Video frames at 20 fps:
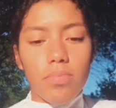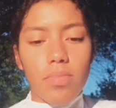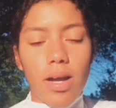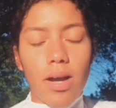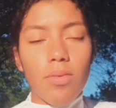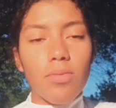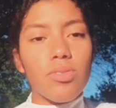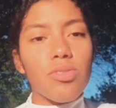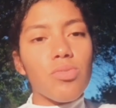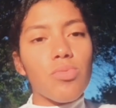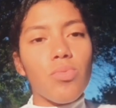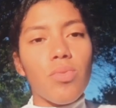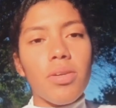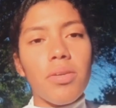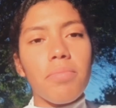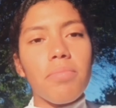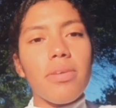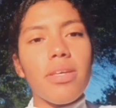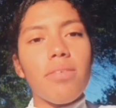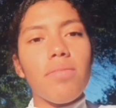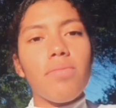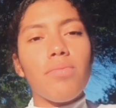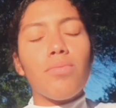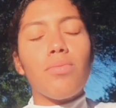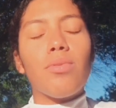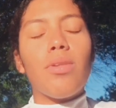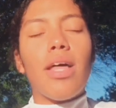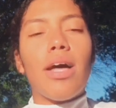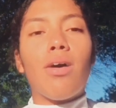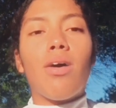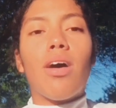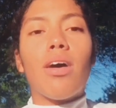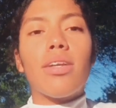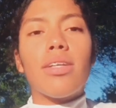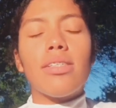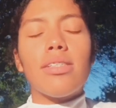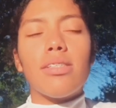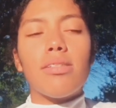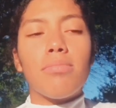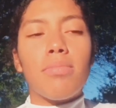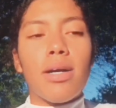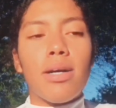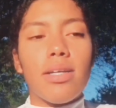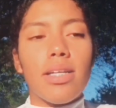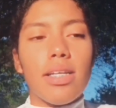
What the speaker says: I would just want to be full out honest about it.